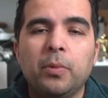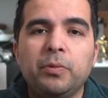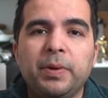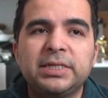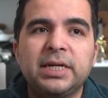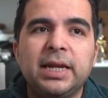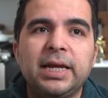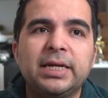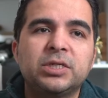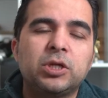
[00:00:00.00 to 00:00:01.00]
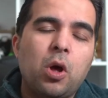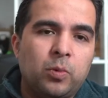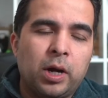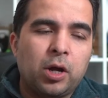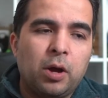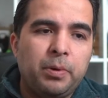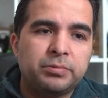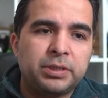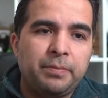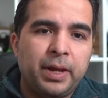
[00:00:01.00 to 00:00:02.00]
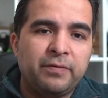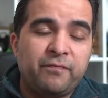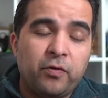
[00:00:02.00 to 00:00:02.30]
But basically, it's 1 cup of cement.